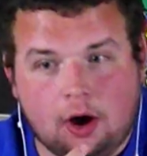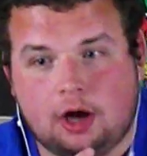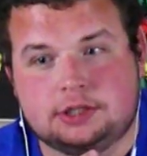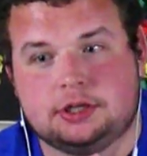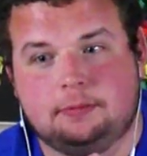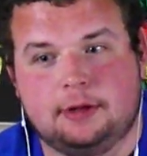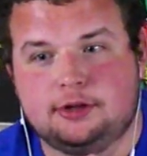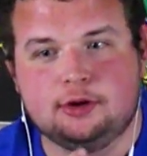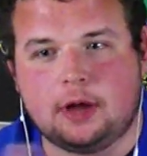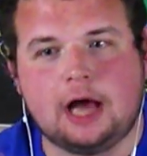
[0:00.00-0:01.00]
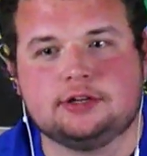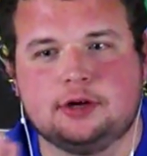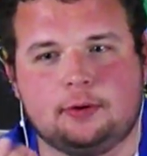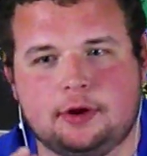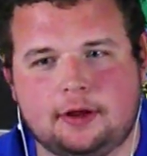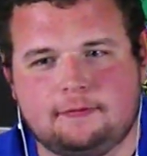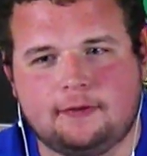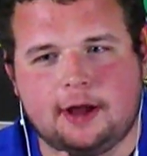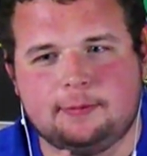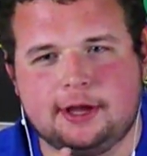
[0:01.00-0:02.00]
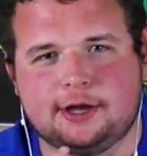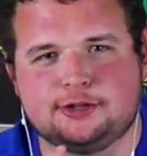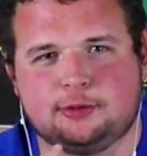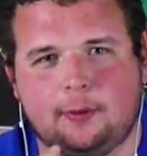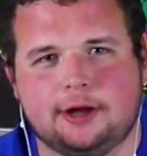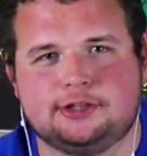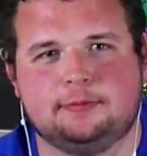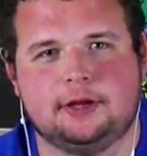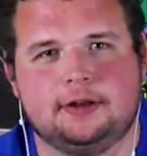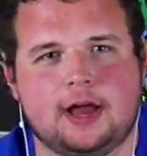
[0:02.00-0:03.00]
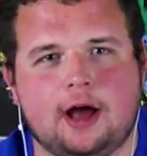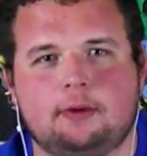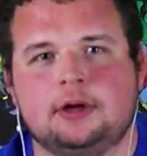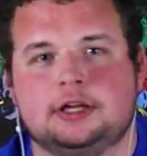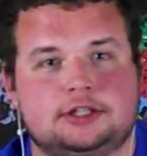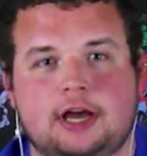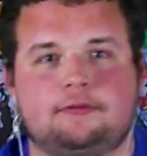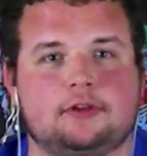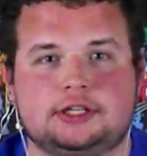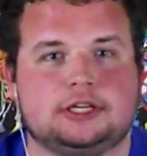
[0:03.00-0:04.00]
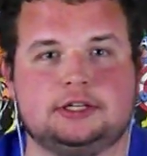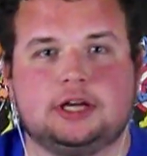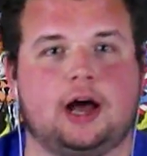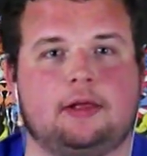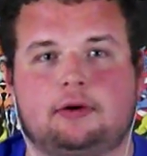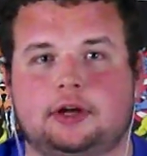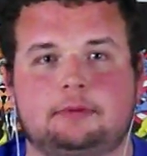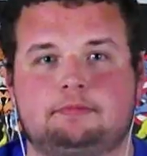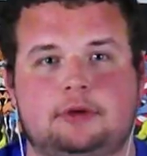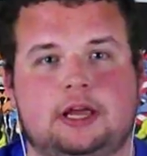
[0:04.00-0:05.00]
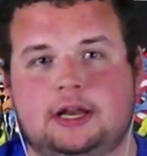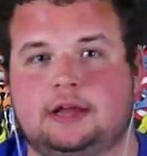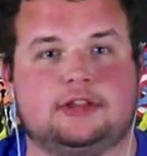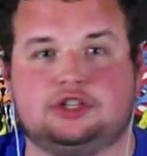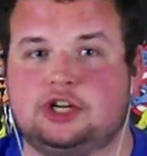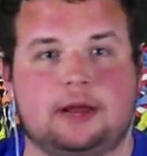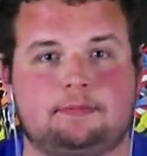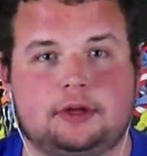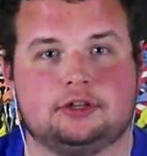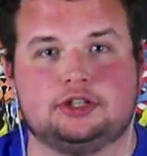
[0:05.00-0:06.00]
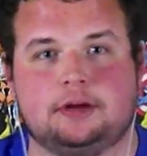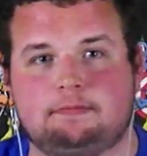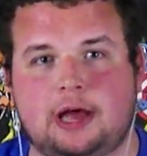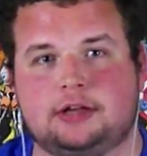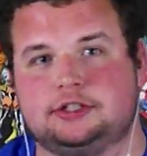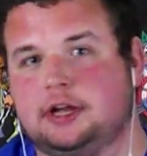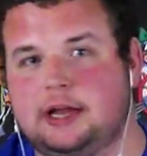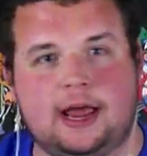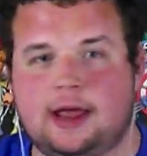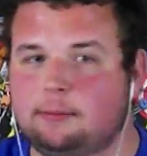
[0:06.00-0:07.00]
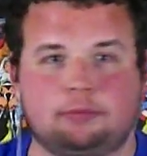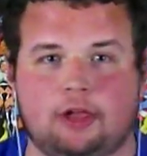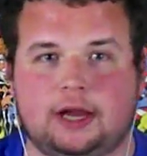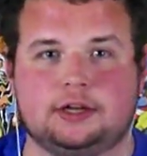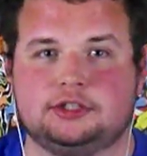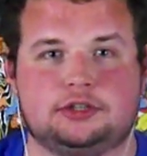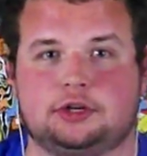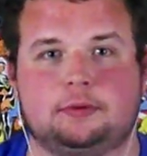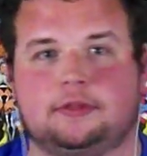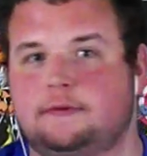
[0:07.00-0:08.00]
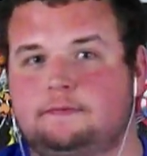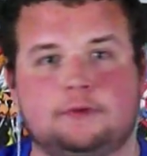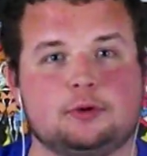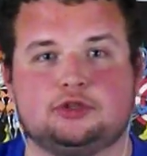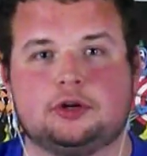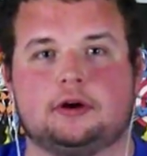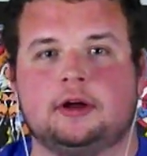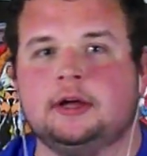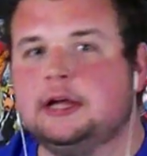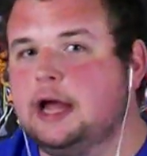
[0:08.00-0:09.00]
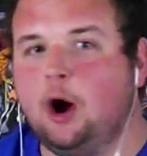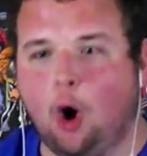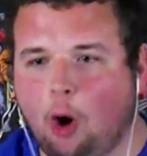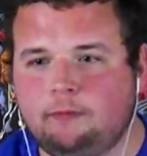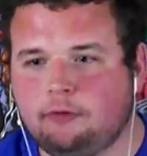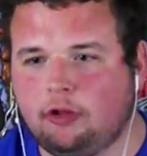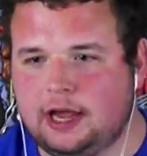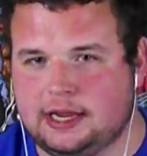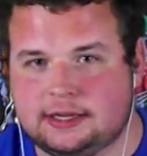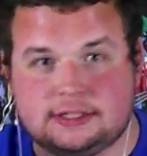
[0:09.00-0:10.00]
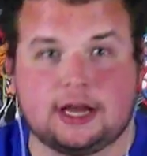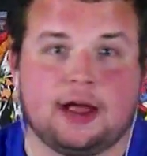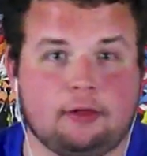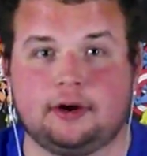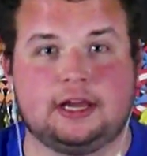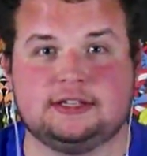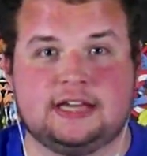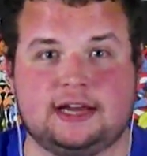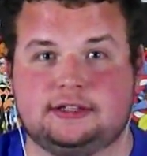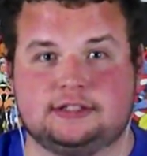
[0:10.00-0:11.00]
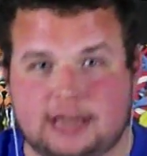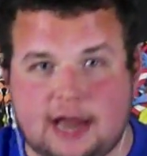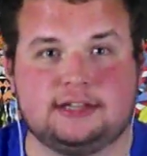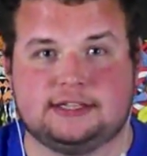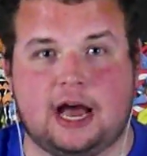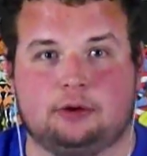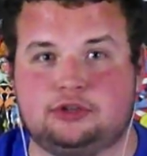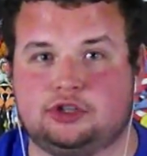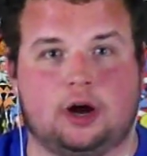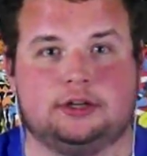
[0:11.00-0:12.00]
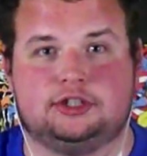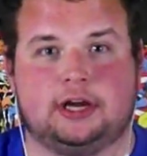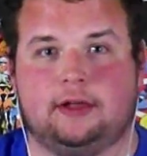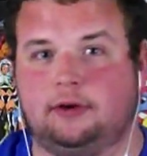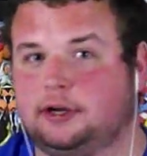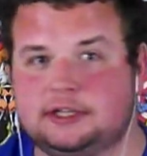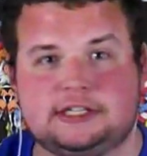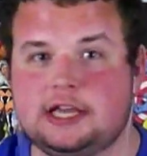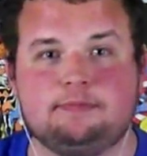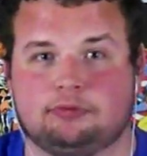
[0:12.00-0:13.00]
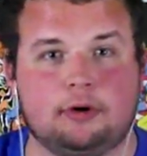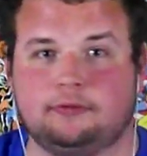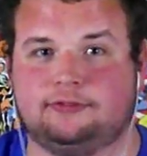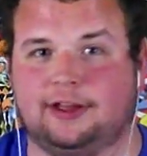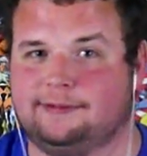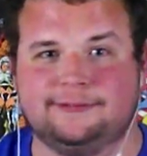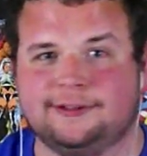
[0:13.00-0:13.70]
Awesome. And you guys know where you can find me because you're watching me now. Definitely see Tyler compete in the championship match that I am planning to do in the future. Hopefully, Tyler can take down Sean Chandler, because he proved it.